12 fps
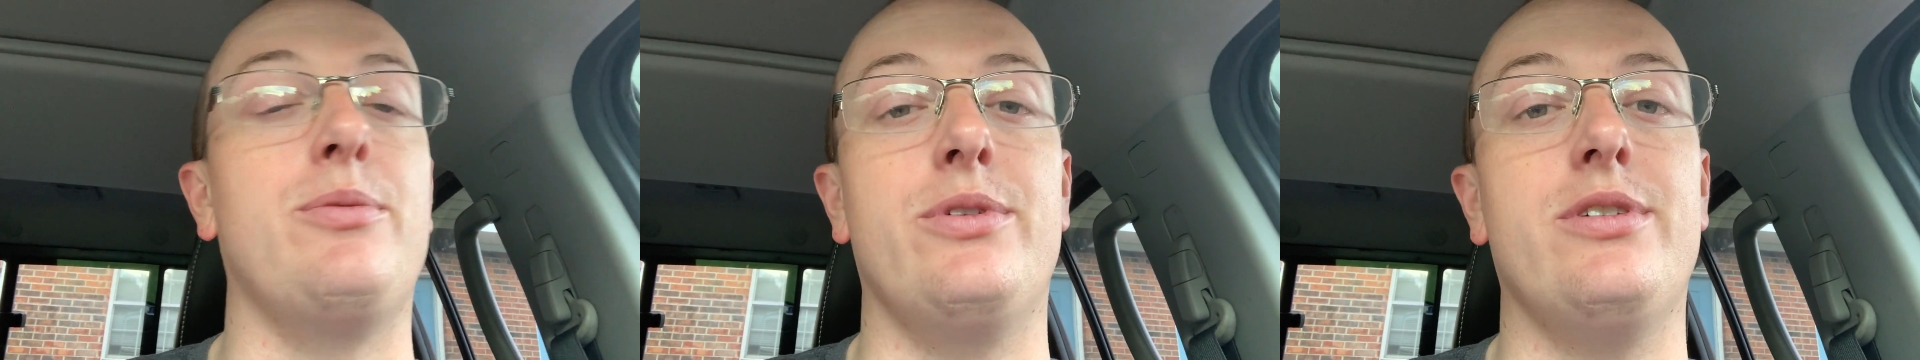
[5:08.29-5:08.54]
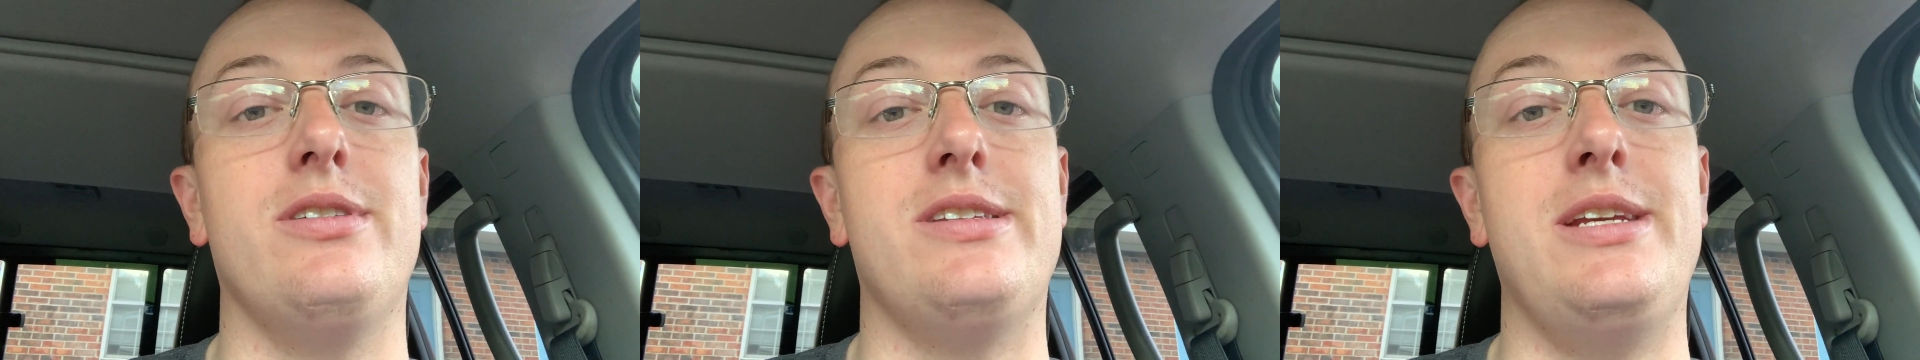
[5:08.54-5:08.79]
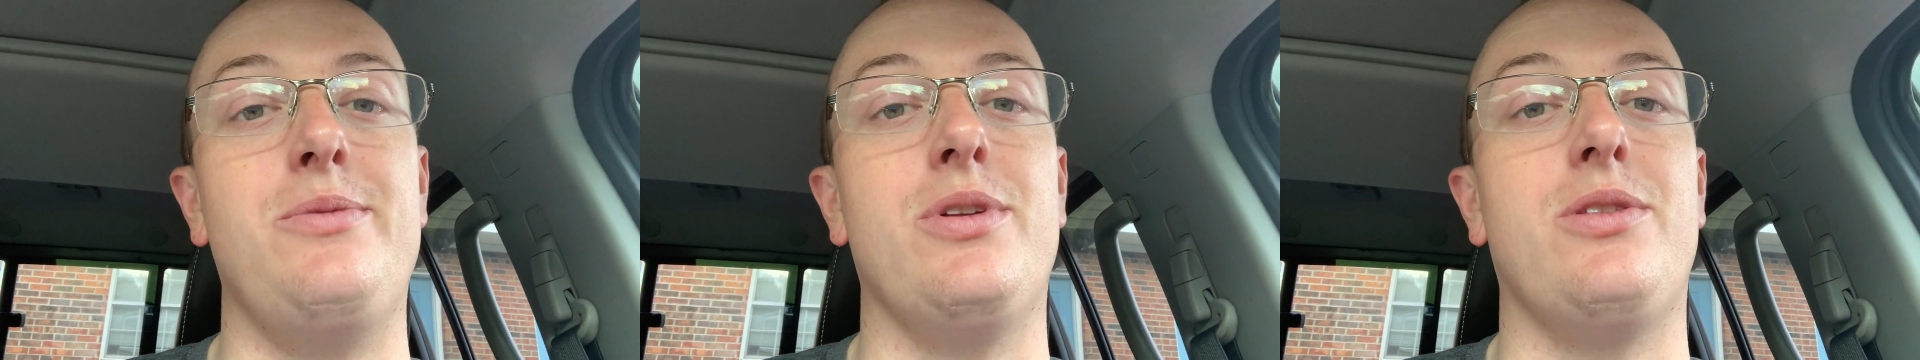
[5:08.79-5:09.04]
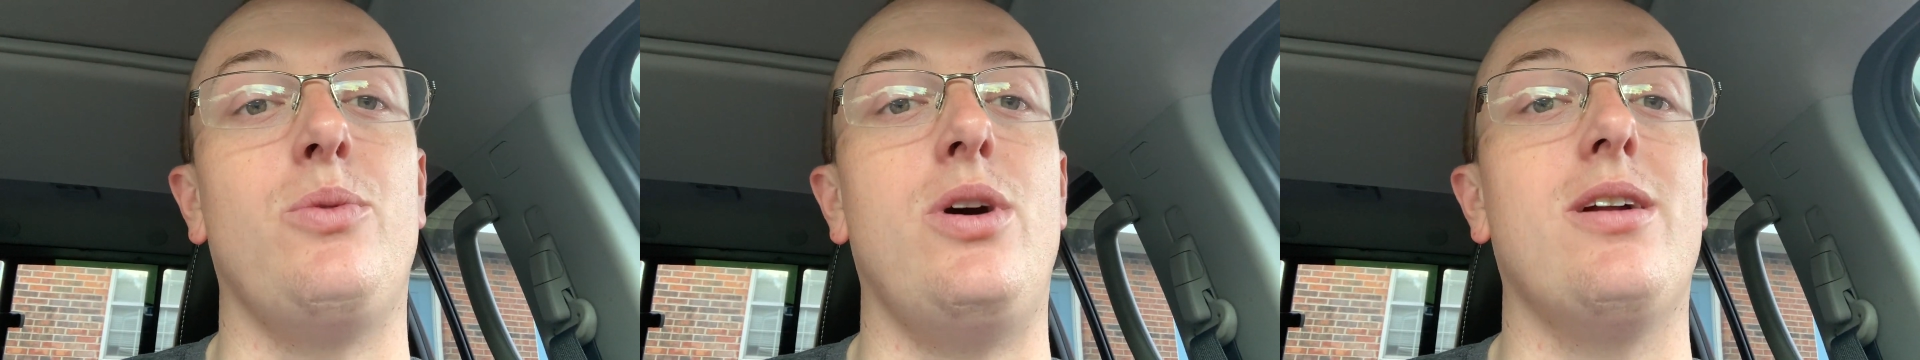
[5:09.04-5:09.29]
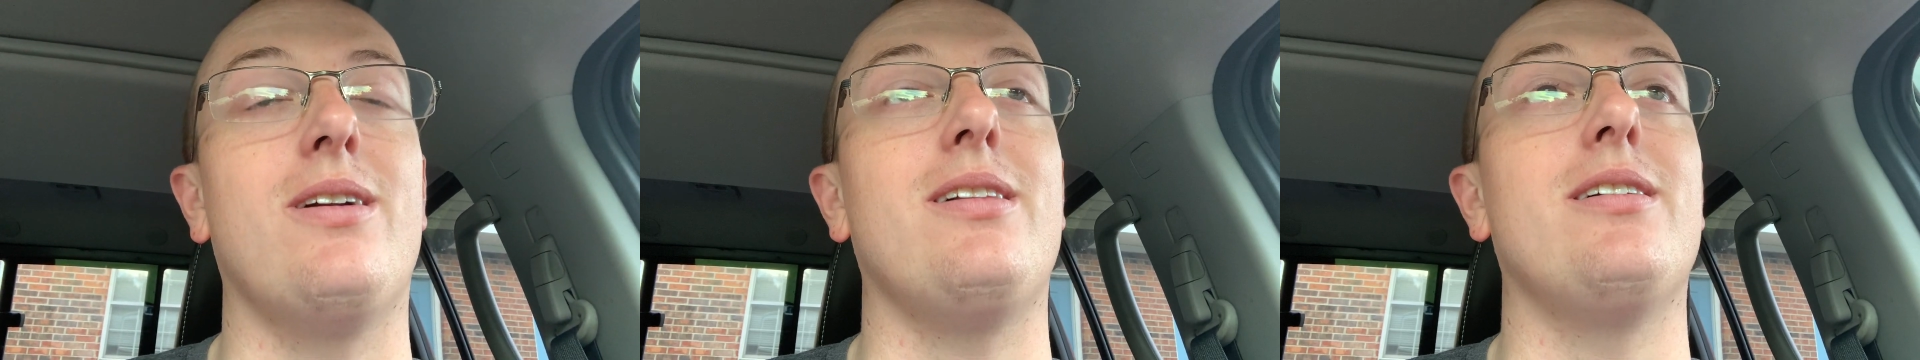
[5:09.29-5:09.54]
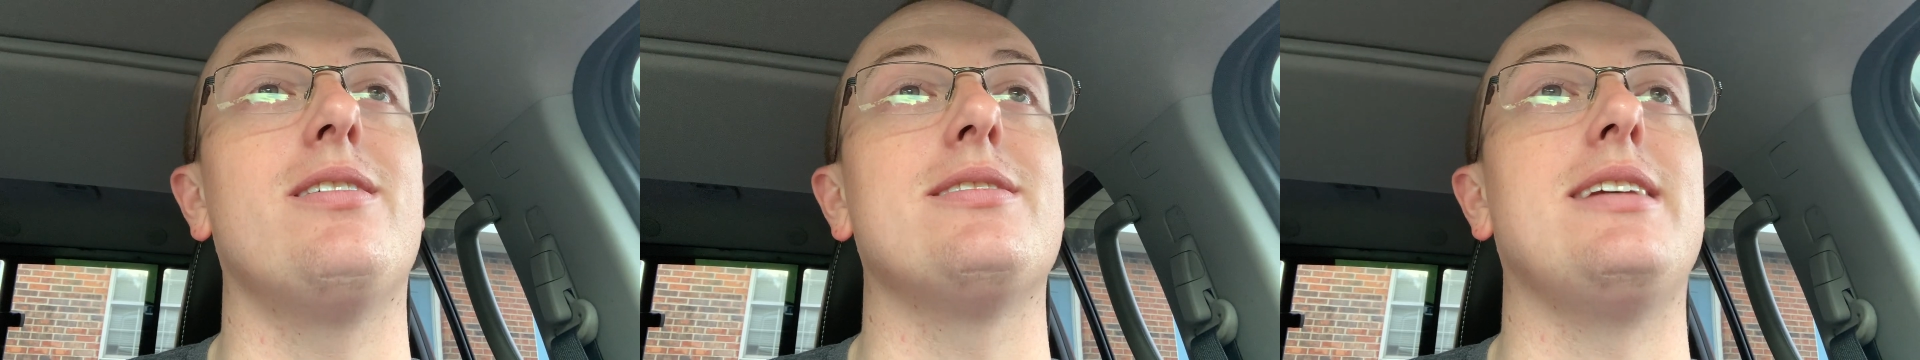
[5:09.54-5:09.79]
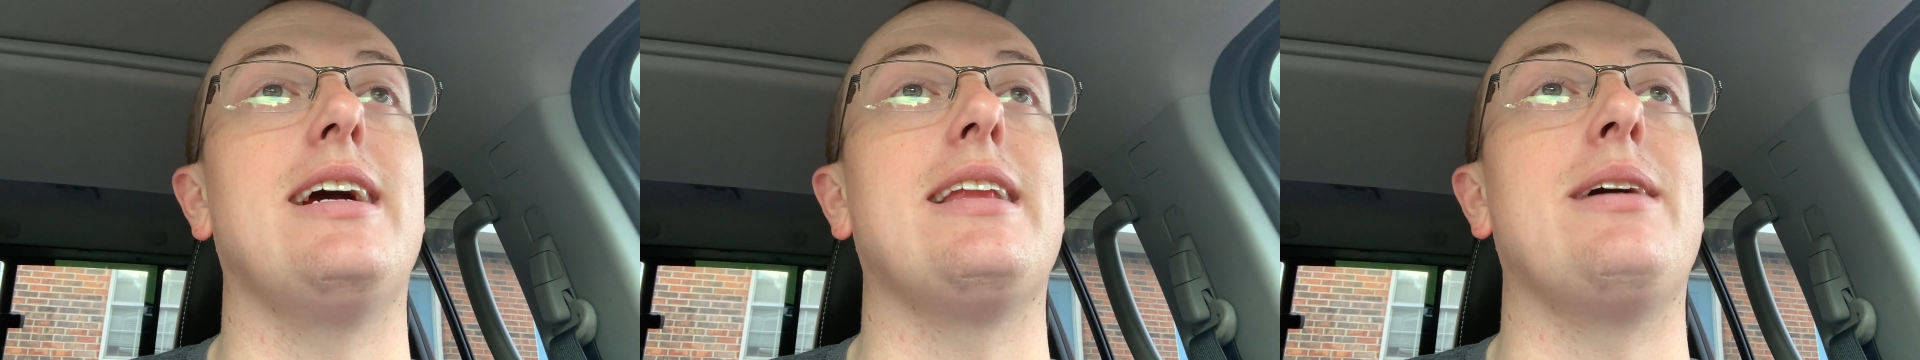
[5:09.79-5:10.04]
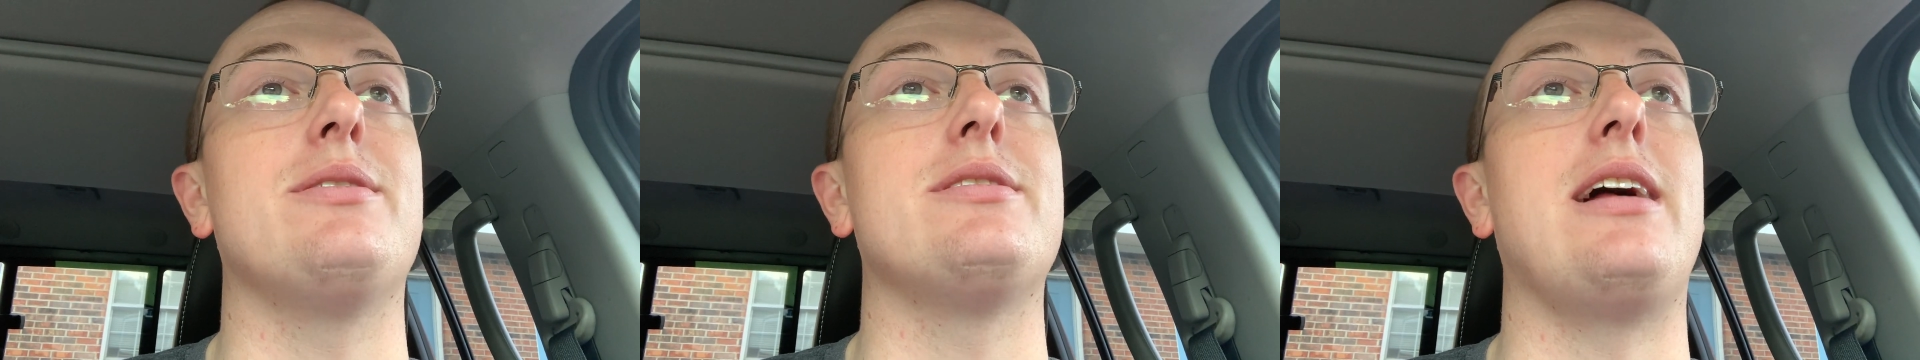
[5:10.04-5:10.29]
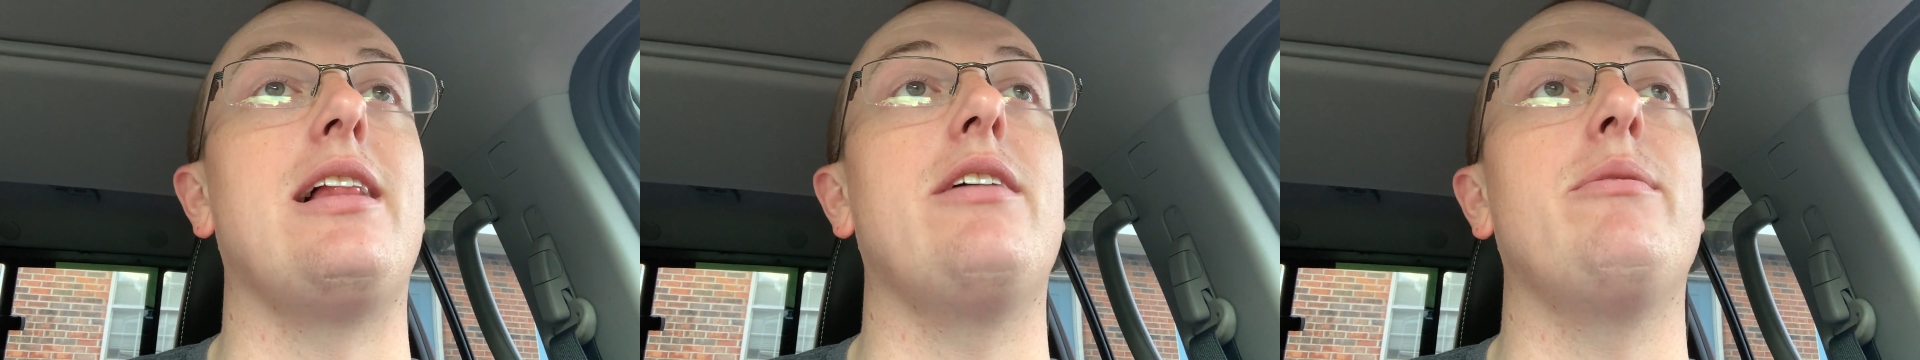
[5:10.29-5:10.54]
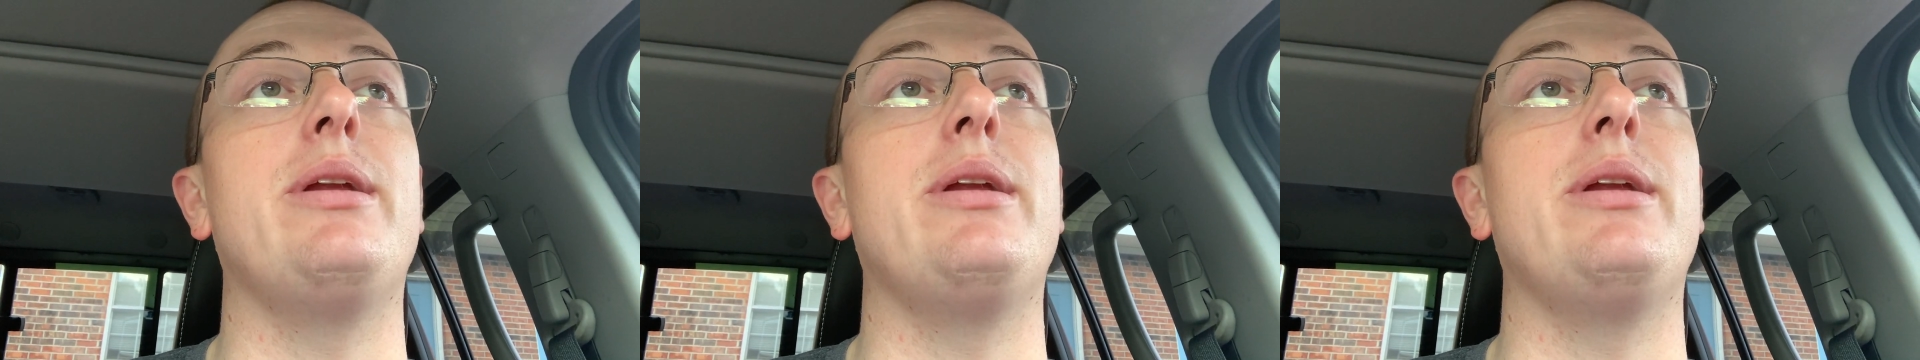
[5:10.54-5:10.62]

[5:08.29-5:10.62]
We're going to see what the water clarity is like. That was solid.